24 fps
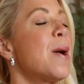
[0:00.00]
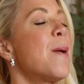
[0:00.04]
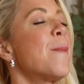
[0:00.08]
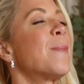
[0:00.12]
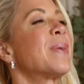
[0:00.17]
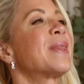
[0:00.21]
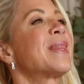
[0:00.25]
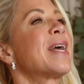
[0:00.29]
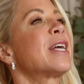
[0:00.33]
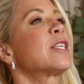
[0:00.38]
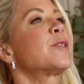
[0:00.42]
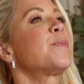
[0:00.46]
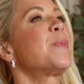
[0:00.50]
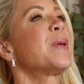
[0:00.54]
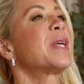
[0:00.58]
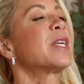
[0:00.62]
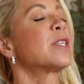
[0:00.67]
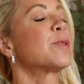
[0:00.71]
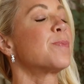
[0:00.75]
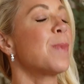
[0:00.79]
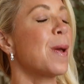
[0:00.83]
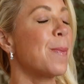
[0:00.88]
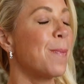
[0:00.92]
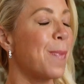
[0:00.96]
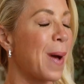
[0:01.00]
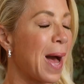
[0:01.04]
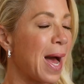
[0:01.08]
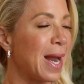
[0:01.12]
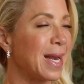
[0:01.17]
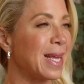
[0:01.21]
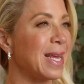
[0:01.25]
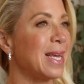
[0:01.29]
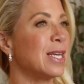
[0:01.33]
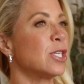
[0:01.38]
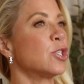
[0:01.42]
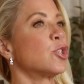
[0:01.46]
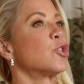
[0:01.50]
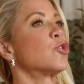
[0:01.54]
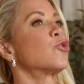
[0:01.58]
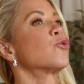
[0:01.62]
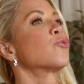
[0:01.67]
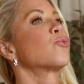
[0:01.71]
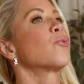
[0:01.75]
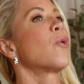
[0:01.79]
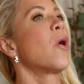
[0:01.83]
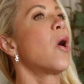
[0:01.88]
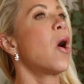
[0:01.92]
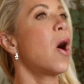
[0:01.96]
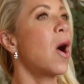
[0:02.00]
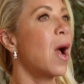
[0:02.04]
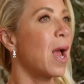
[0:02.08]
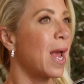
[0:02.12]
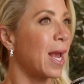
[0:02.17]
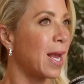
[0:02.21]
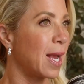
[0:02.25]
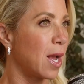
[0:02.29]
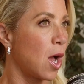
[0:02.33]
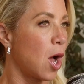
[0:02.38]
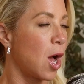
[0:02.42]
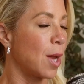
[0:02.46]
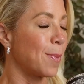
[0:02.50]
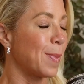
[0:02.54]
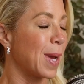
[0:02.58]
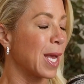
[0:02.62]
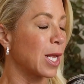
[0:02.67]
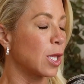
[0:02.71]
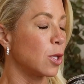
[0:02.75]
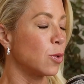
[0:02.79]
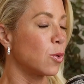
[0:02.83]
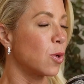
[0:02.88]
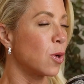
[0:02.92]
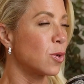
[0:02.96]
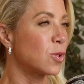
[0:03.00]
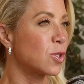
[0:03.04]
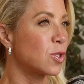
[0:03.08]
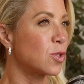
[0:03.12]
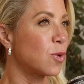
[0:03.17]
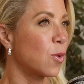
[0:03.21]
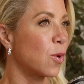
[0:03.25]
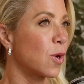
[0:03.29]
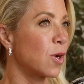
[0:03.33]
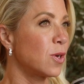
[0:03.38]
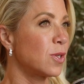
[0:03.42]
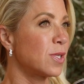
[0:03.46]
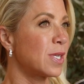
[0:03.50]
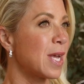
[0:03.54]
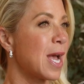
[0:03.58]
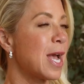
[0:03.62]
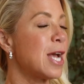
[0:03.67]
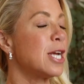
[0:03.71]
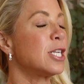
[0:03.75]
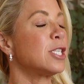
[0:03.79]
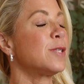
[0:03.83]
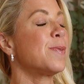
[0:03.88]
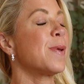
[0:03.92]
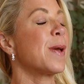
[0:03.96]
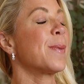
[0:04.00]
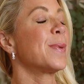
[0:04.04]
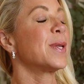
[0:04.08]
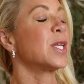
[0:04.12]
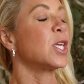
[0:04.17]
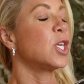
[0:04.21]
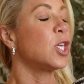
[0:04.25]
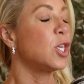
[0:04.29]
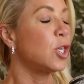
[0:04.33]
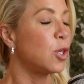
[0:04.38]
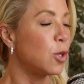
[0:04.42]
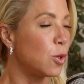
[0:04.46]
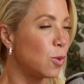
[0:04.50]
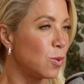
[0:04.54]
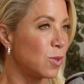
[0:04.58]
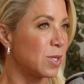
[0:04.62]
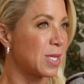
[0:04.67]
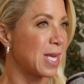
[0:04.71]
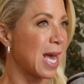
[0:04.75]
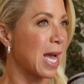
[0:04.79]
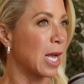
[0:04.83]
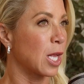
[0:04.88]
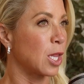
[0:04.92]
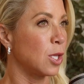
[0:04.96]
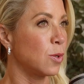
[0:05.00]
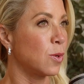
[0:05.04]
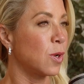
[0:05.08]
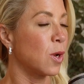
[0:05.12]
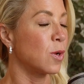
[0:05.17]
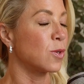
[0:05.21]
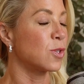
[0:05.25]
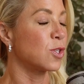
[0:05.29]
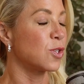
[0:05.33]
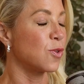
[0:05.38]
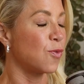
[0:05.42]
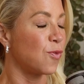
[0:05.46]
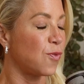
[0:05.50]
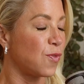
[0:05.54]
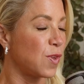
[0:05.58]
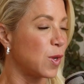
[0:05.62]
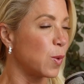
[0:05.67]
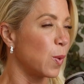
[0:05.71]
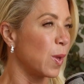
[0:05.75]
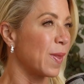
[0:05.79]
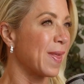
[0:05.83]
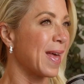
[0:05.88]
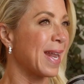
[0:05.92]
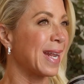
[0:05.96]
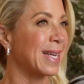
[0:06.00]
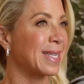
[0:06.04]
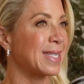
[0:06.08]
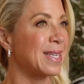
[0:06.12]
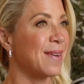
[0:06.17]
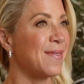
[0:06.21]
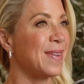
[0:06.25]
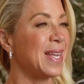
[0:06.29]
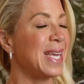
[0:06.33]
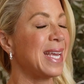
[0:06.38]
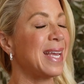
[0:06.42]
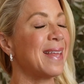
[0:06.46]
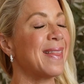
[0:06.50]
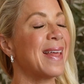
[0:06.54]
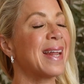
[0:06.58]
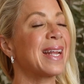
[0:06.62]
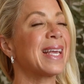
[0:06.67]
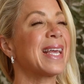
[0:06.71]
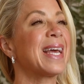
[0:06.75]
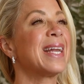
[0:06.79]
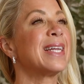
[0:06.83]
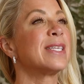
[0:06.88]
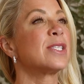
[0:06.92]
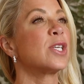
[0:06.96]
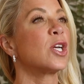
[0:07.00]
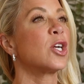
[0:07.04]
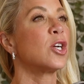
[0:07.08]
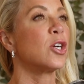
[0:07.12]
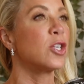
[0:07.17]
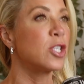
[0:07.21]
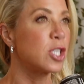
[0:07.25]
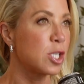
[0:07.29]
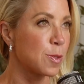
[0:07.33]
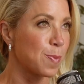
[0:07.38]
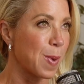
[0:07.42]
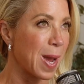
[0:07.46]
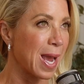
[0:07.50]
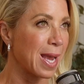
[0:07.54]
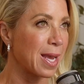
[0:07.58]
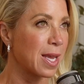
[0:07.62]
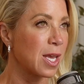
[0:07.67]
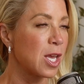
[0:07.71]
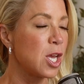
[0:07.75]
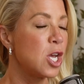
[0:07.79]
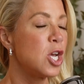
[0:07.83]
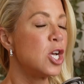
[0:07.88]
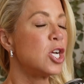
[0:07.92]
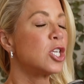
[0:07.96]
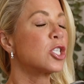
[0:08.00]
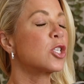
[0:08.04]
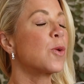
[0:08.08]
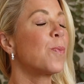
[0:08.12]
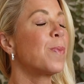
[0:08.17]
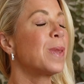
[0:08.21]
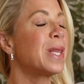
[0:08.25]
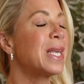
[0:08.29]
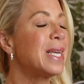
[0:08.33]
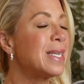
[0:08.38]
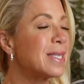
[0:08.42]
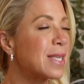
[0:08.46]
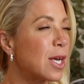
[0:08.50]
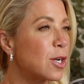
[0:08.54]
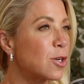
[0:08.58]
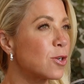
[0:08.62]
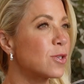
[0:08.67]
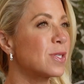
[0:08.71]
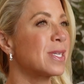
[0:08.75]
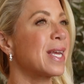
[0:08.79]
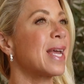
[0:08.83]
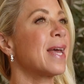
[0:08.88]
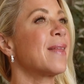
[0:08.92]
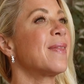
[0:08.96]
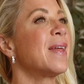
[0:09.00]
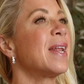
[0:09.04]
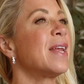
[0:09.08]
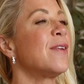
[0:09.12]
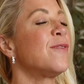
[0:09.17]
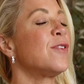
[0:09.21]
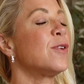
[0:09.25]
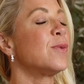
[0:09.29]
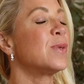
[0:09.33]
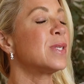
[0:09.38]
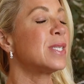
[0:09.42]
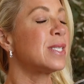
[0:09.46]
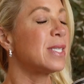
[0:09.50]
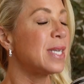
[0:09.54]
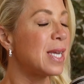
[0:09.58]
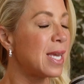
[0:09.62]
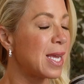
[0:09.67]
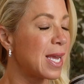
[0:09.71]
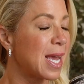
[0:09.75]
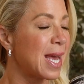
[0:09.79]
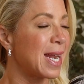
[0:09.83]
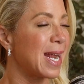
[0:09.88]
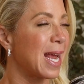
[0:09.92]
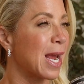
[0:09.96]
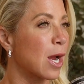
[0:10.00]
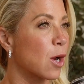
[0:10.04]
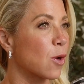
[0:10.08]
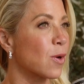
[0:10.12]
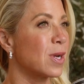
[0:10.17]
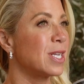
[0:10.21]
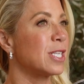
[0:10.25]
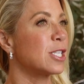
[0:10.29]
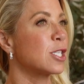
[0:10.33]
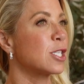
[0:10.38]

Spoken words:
but that's because my body is drawing on my glucose stores to be able to use that glucose to fuel that activity. And that again is a good spike. So please understand that if you see an errant